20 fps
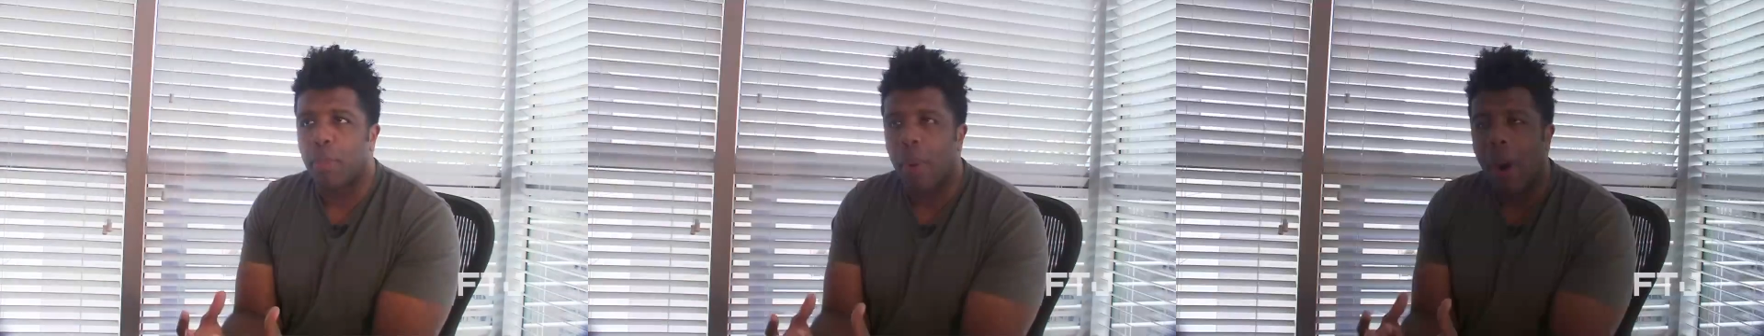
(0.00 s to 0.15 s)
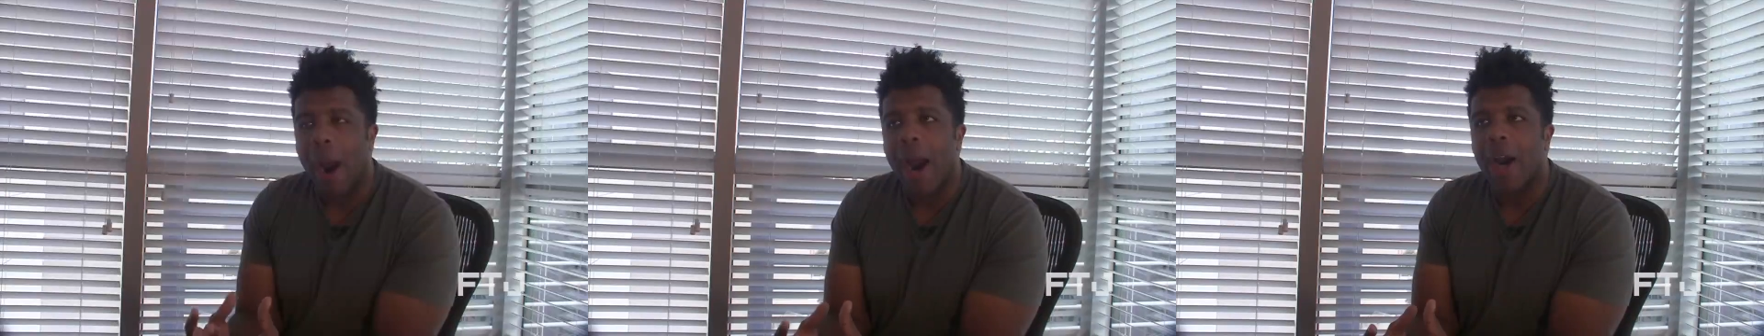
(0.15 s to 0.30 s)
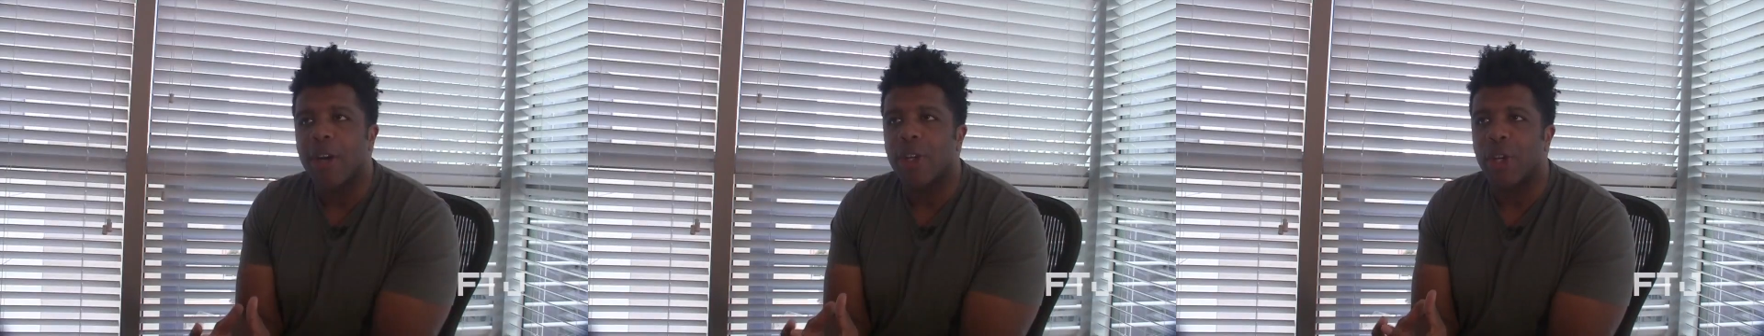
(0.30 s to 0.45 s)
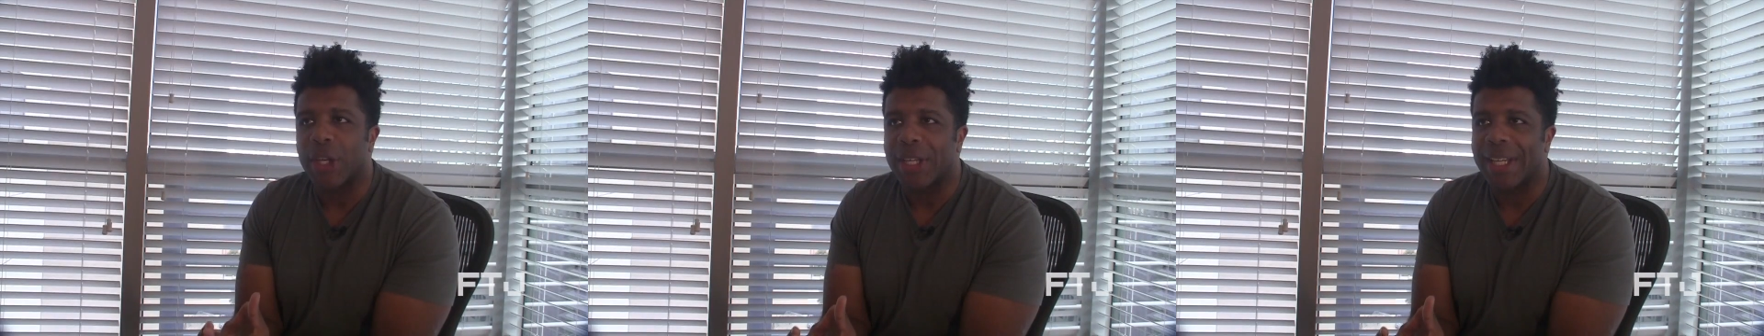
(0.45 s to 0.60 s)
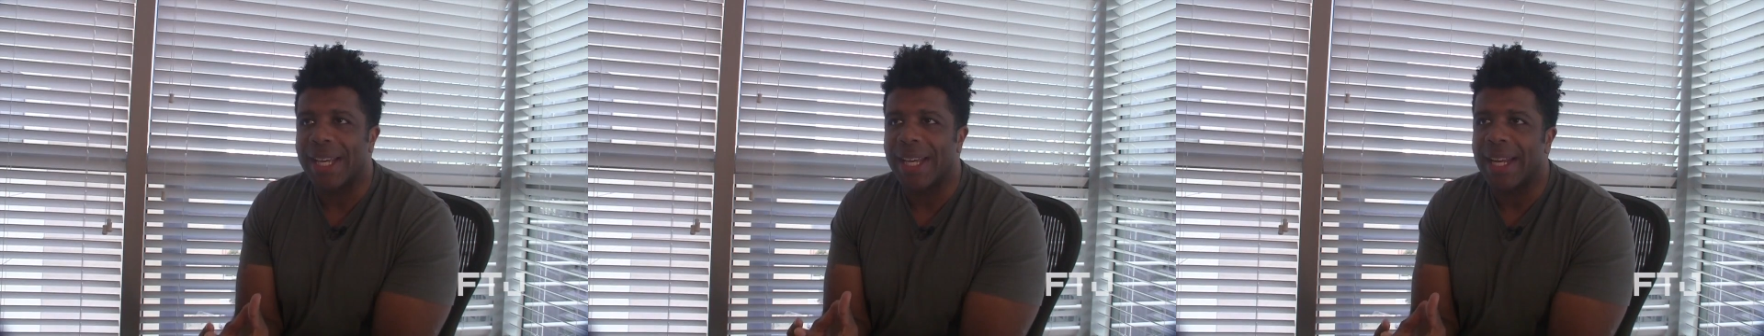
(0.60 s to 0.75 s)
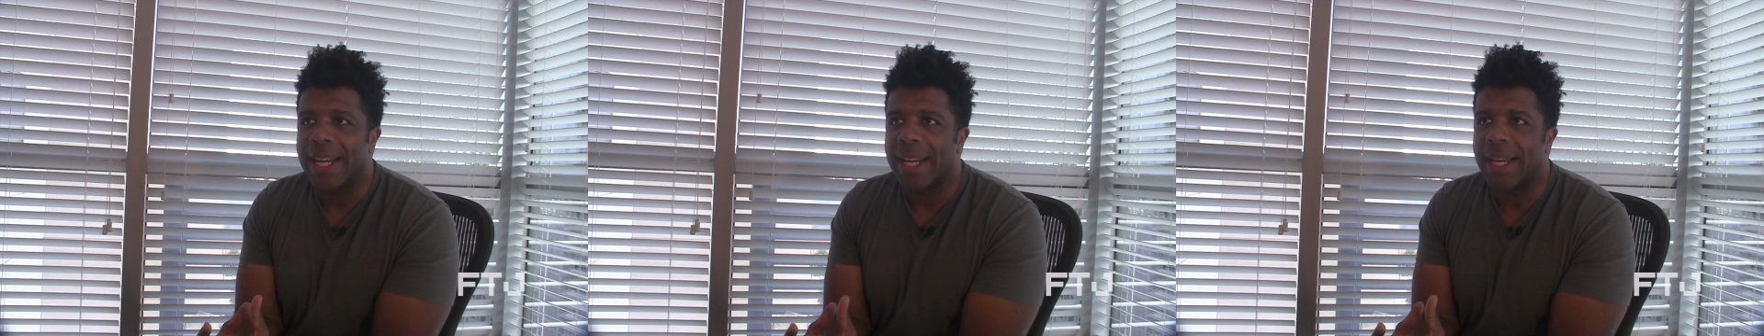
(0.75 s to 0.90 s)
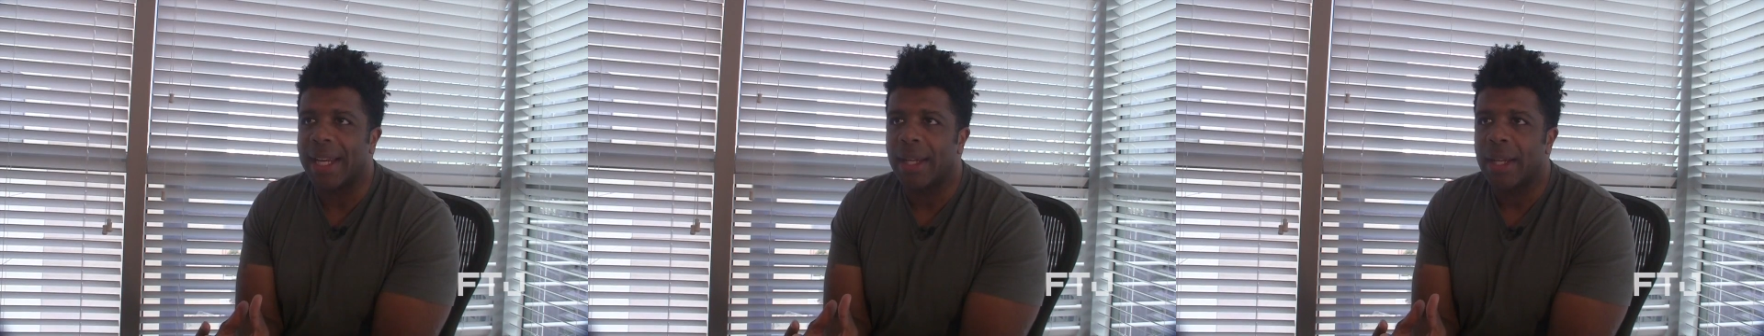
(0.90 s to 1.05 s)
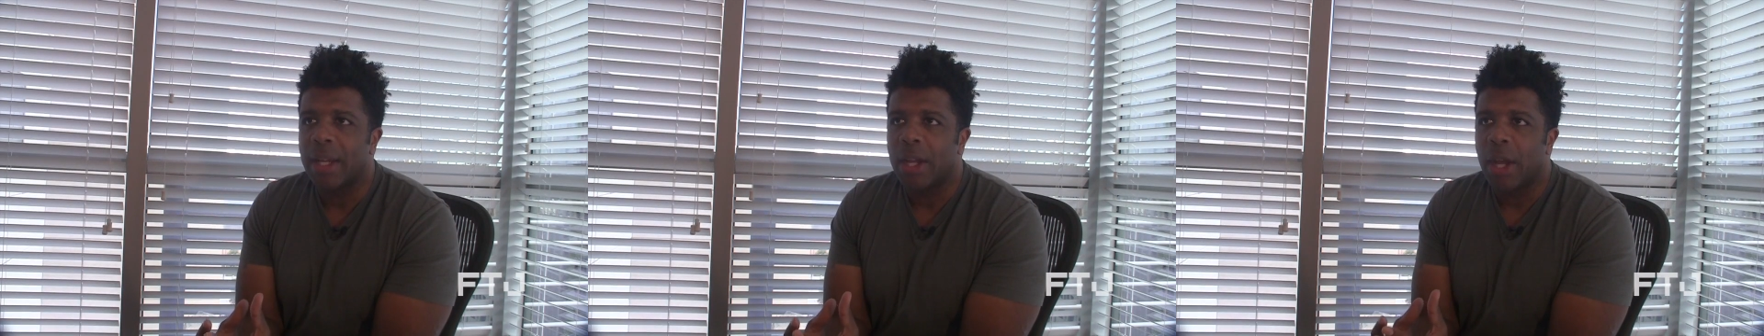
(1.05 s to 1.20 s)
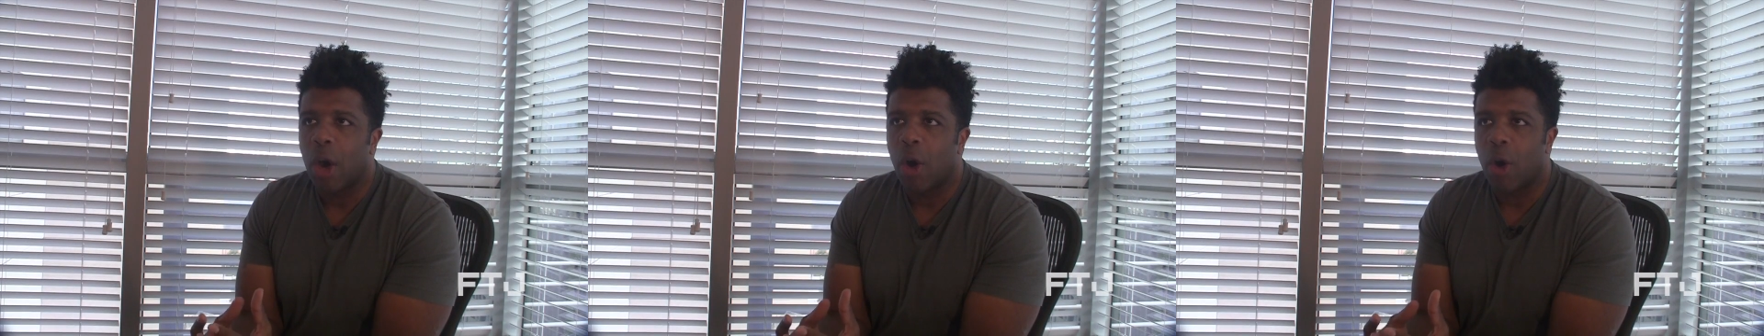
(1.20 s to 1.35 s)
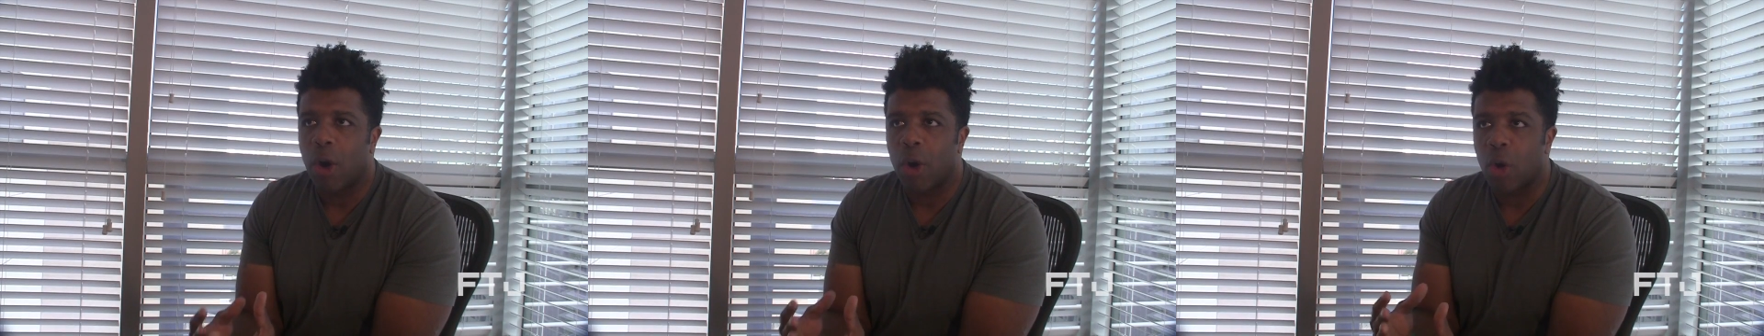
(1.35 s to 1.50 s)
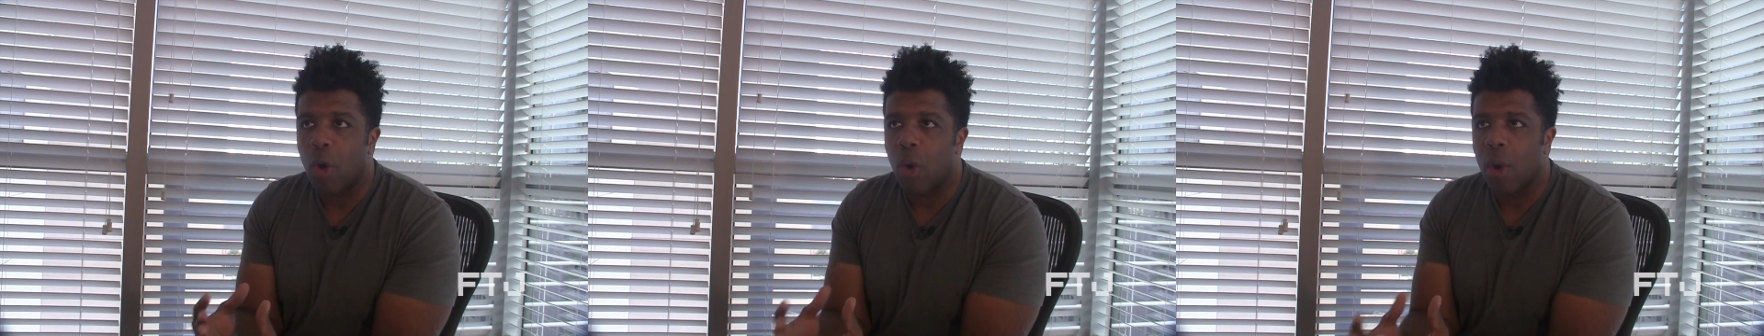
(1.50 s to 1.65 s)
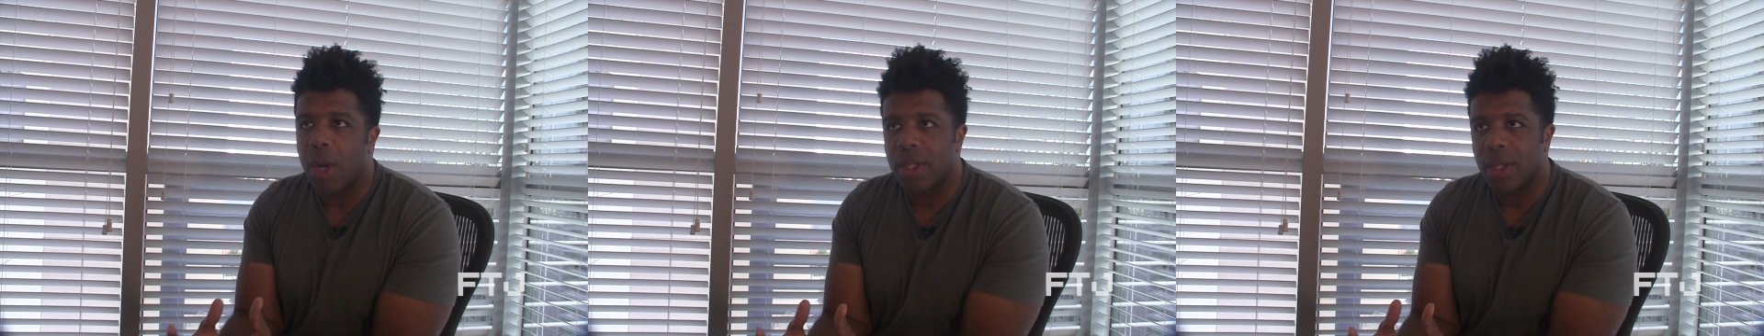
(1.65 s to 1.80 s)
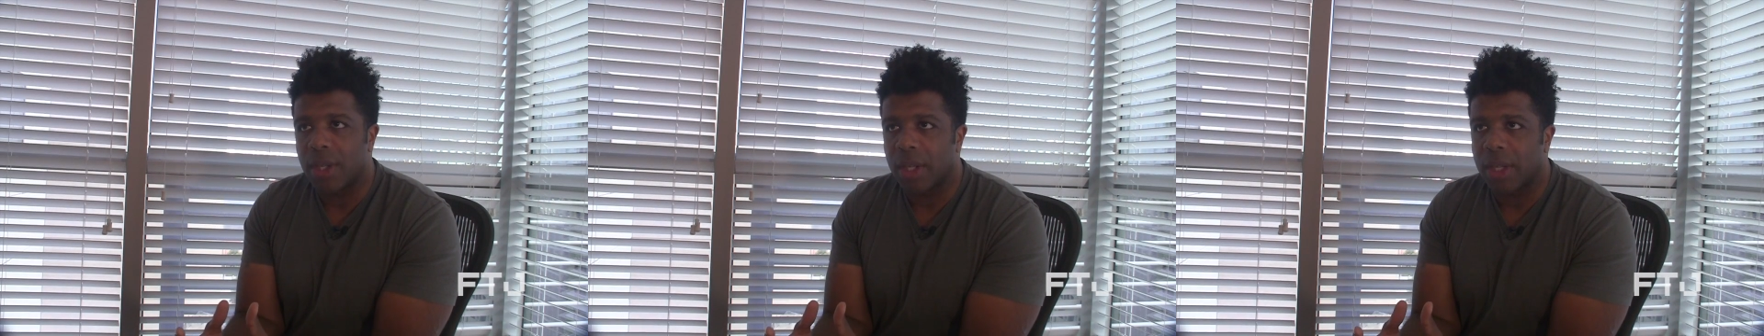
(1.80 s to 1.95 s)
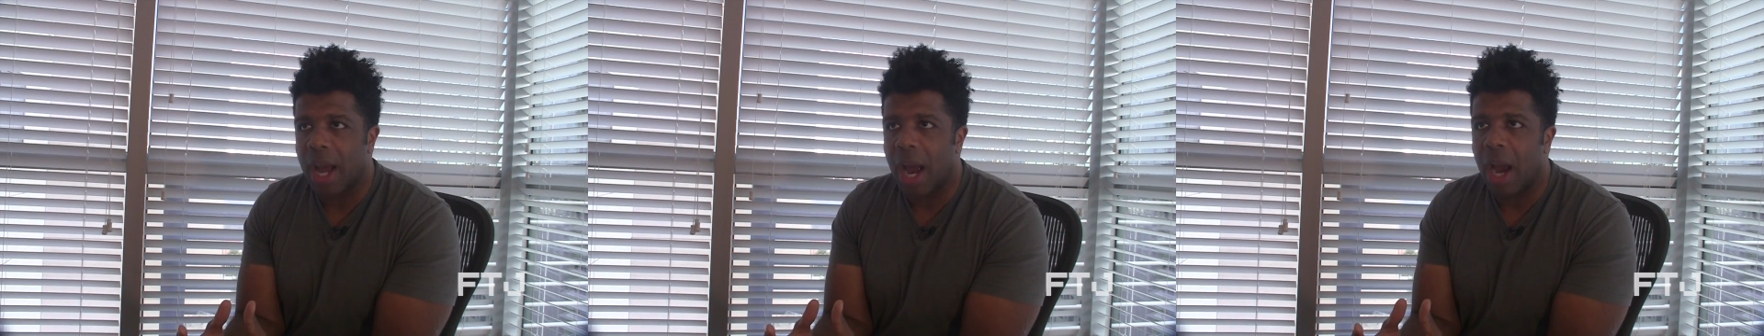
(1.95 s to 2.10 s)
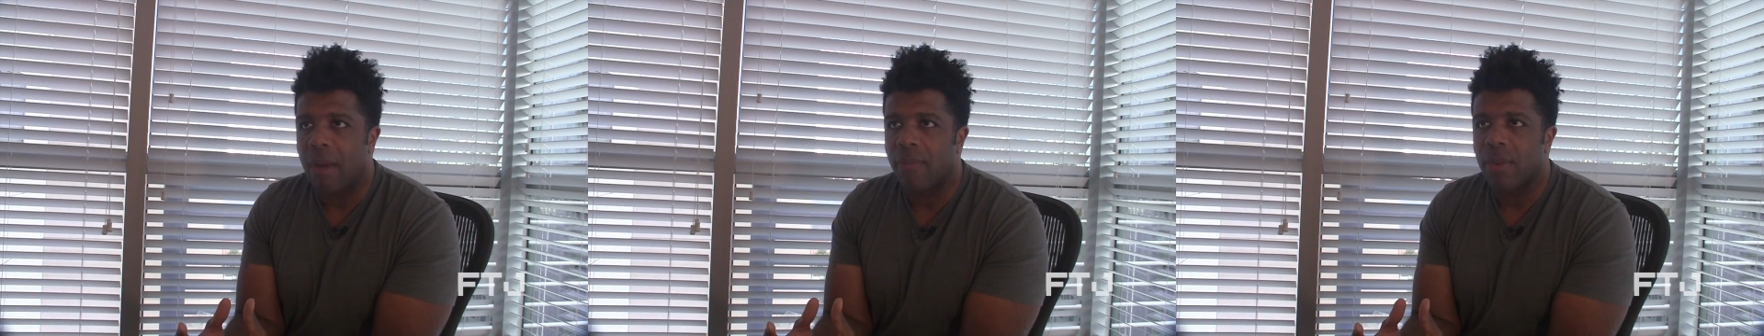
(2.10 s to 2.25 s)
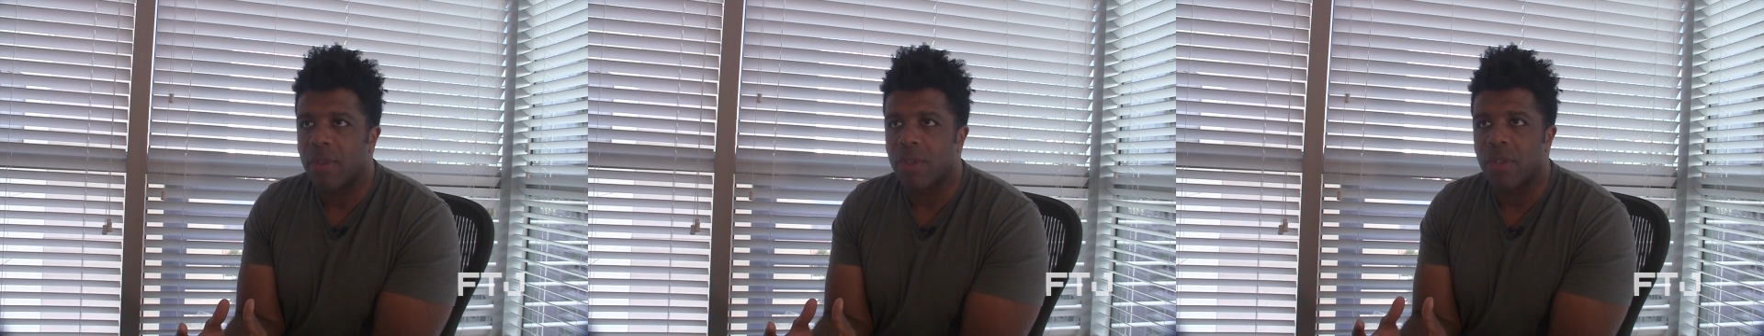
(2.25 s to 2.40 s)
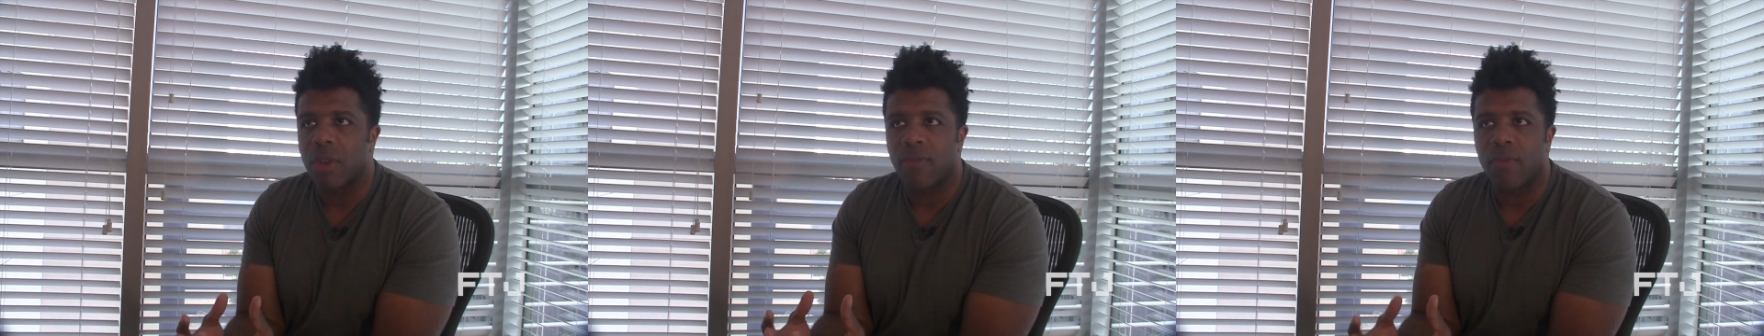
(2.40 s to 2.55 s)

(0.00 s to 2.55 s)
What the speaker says: prior to getting or going to the conference,